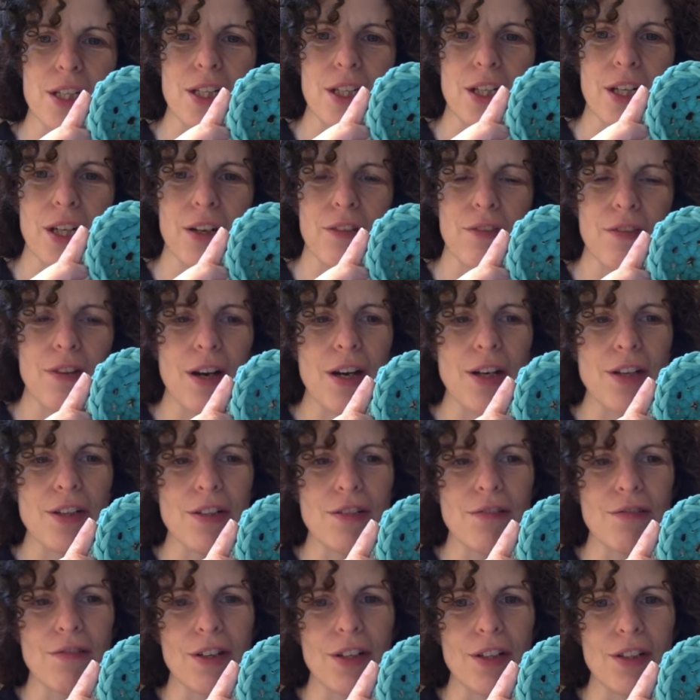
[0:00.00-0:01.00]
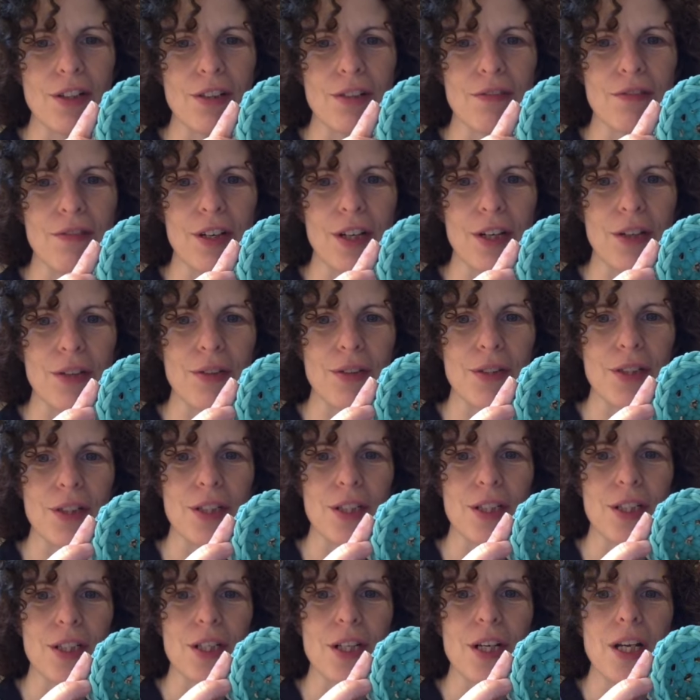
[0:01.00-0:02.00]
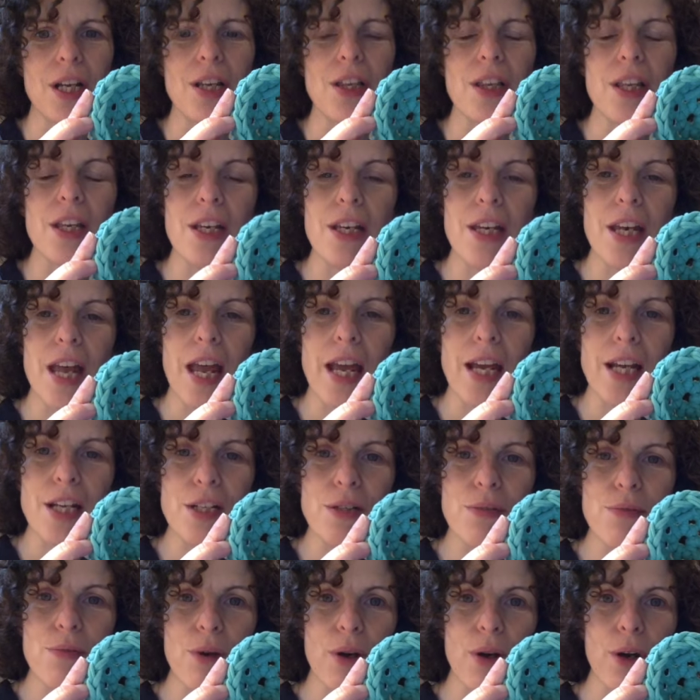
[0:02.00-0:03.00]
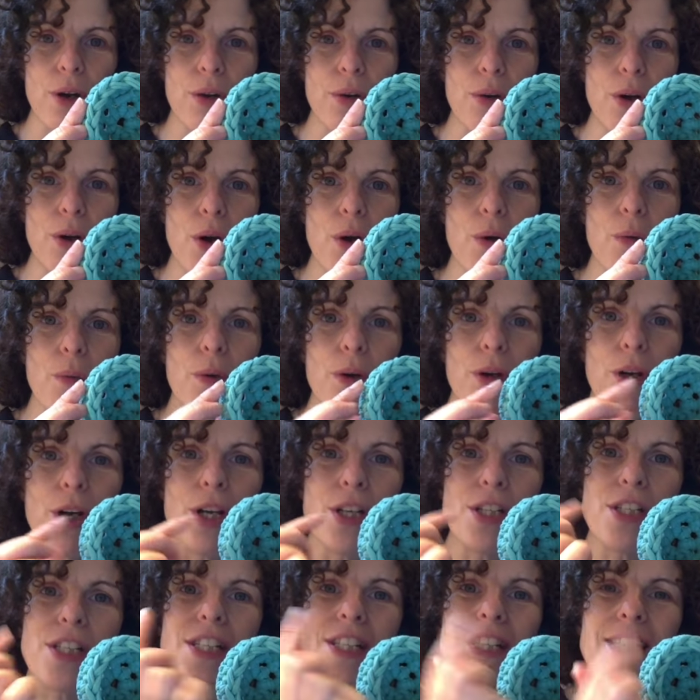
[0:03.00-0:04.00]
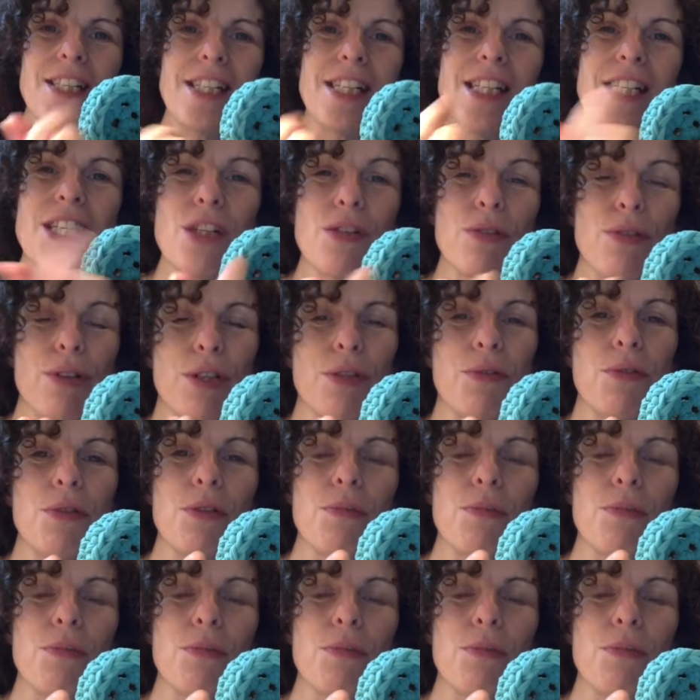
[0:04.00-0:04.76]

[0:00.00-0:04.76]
going round and round and round. The next row we're going to decrease, which